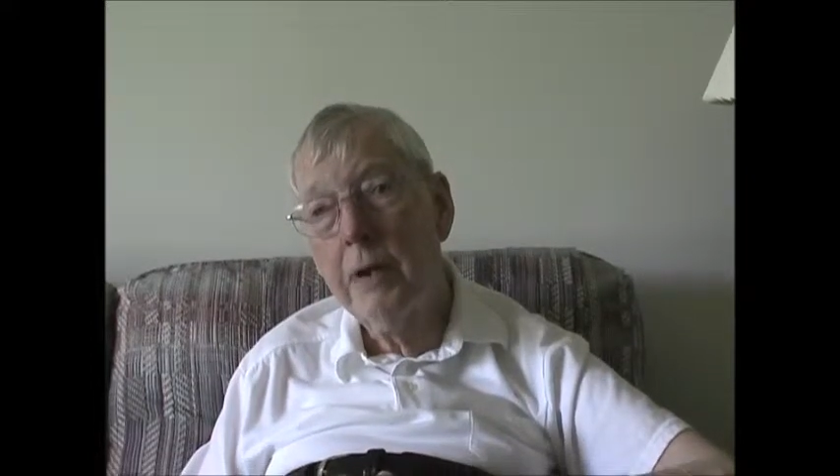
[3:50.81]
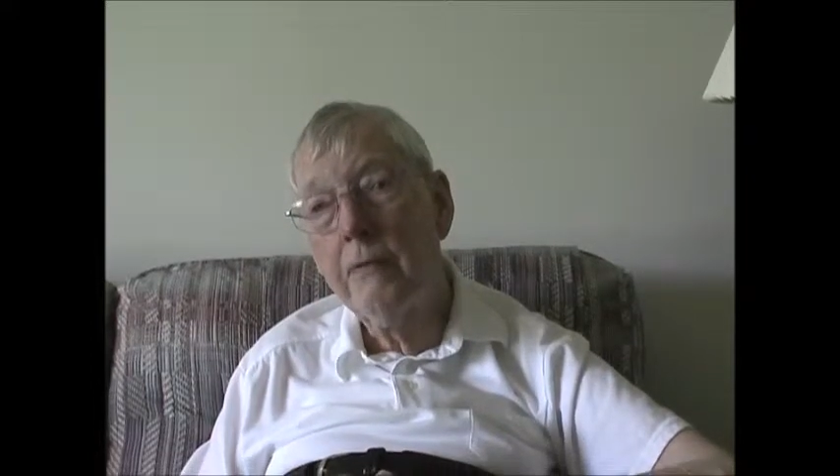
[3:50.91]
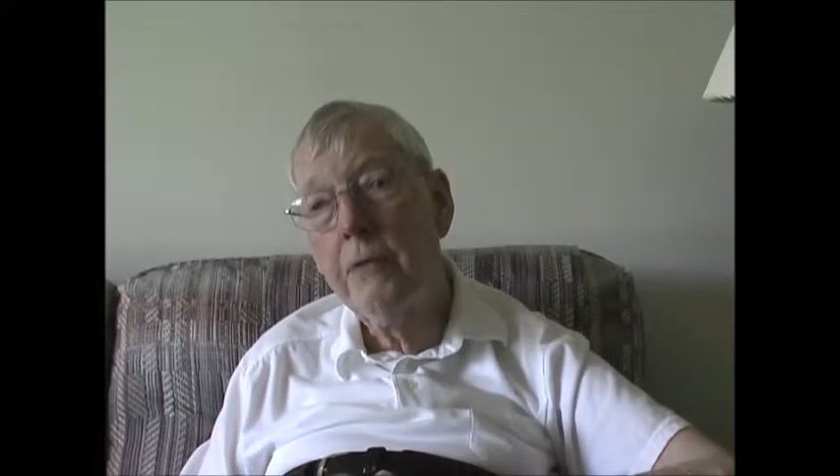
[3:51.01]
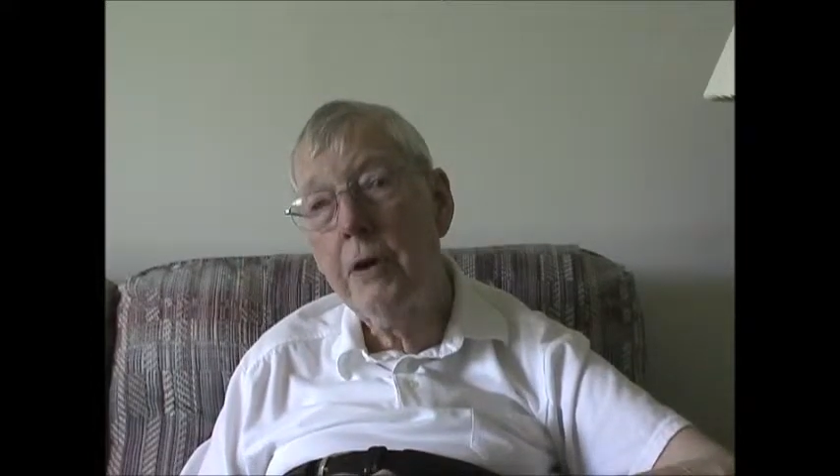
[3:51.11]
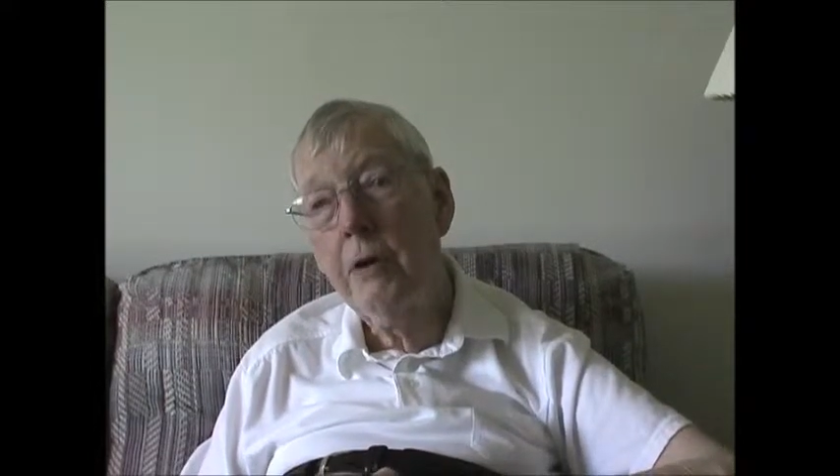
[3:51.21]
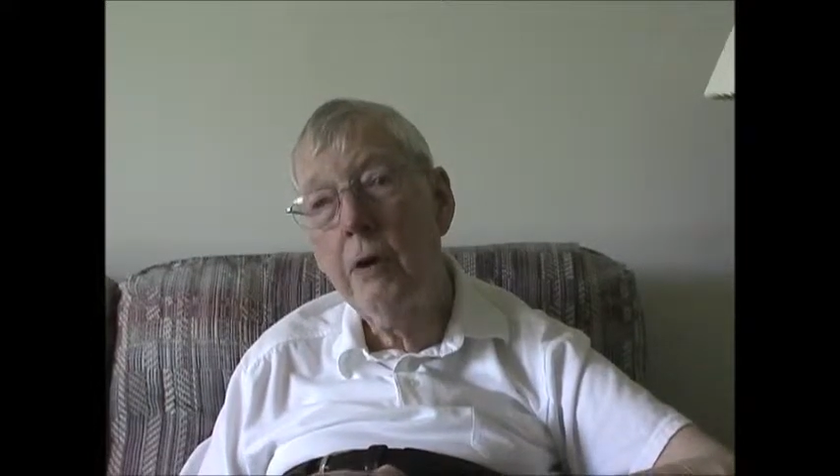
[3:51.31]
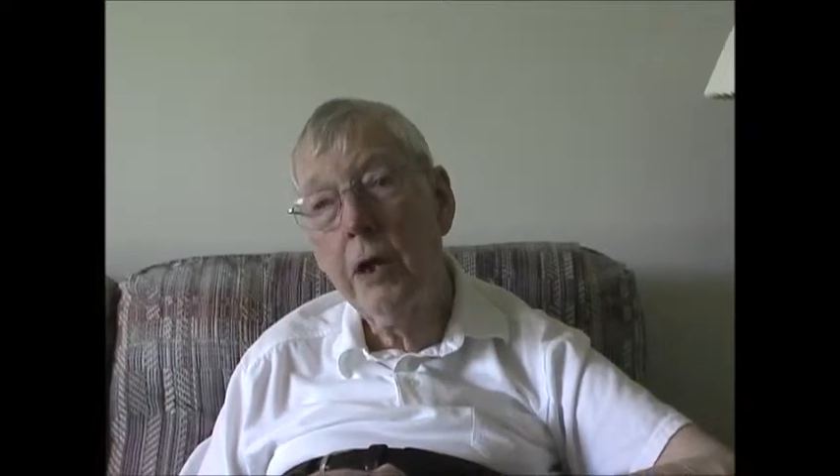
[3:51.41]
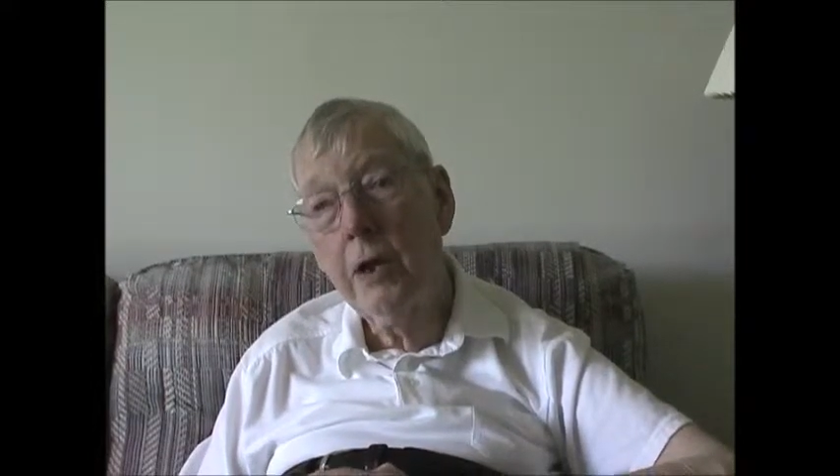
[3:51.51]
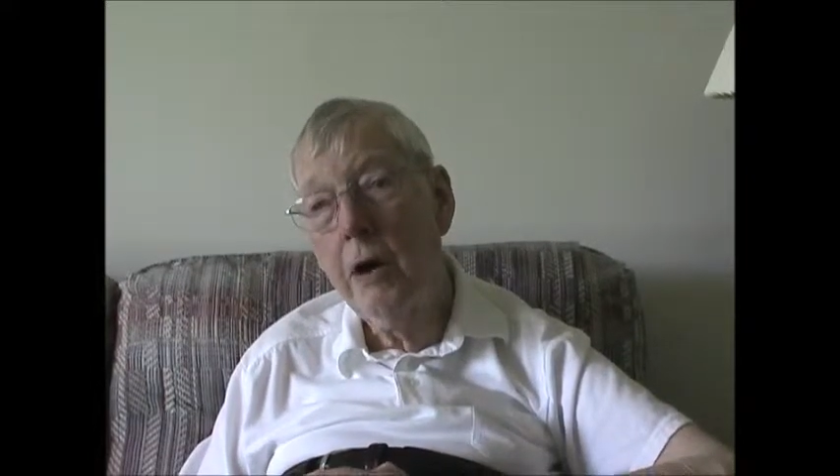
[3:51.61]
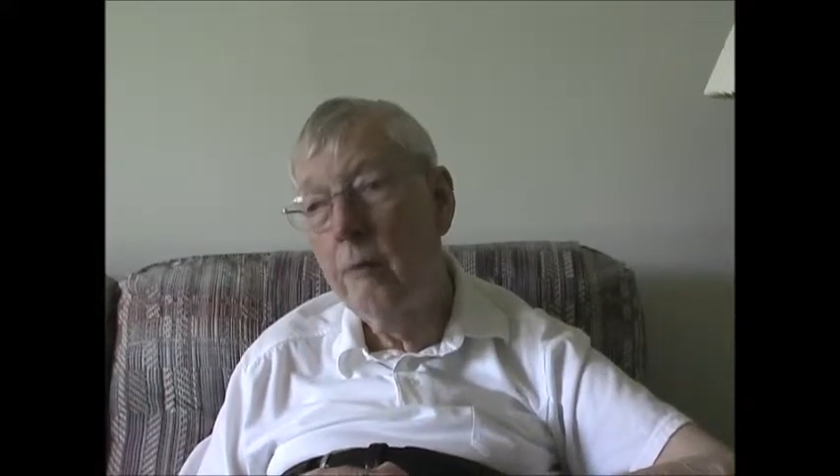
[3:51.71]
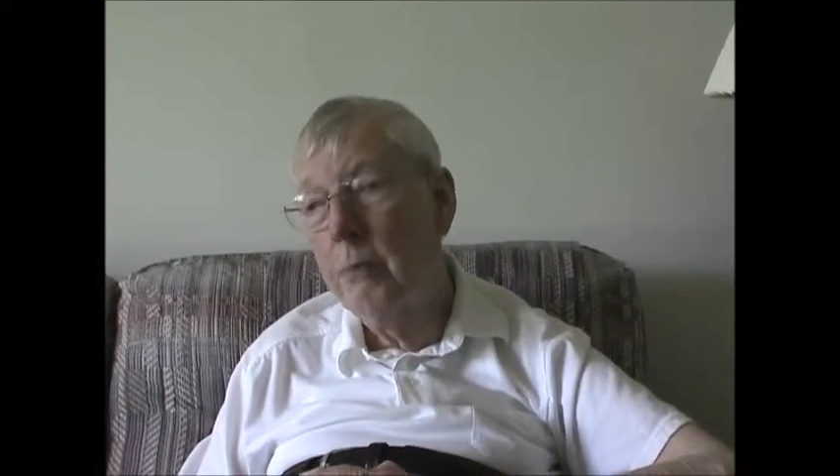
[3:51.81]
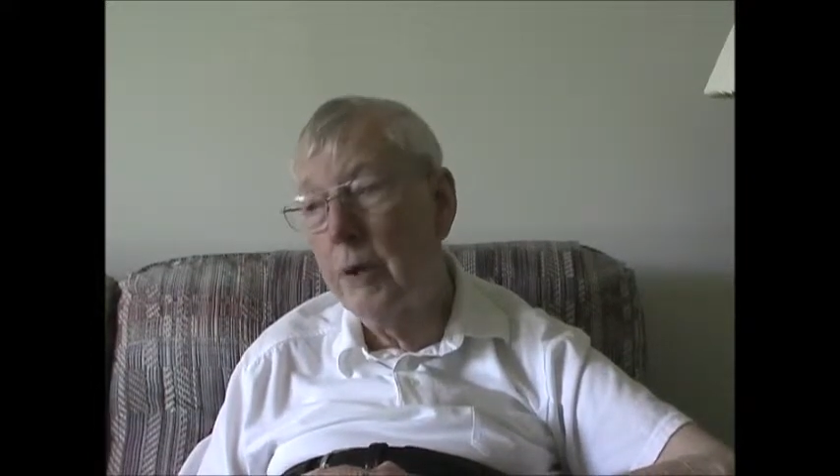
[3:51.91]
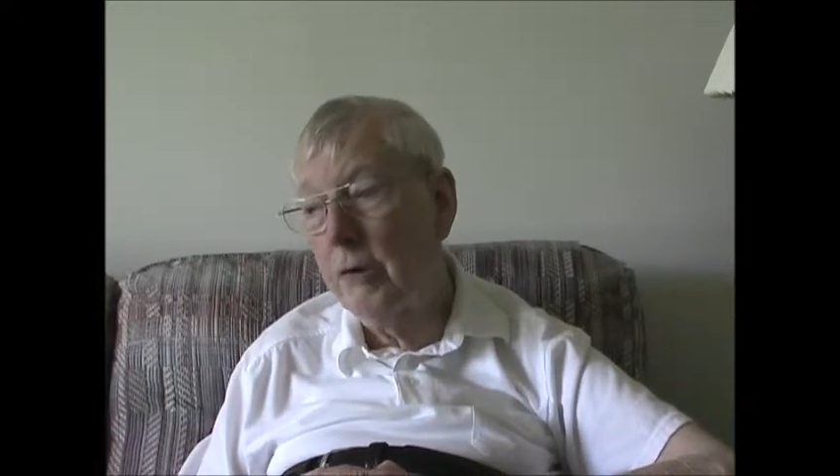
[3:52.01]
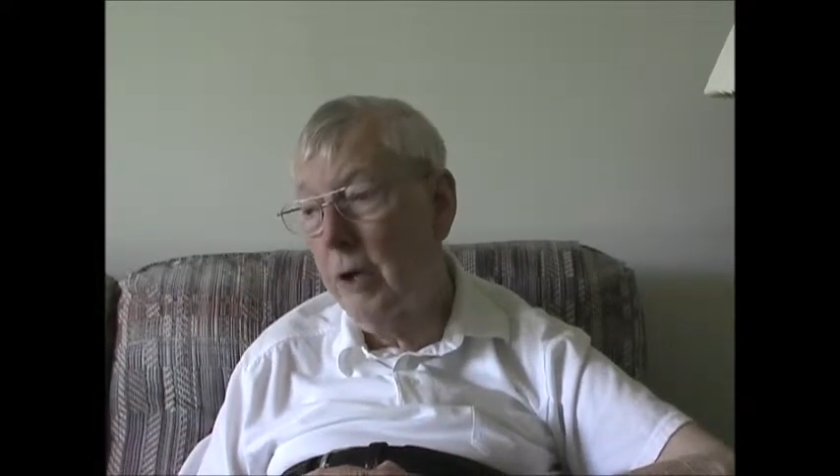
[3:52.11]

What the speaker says: inferiority complex.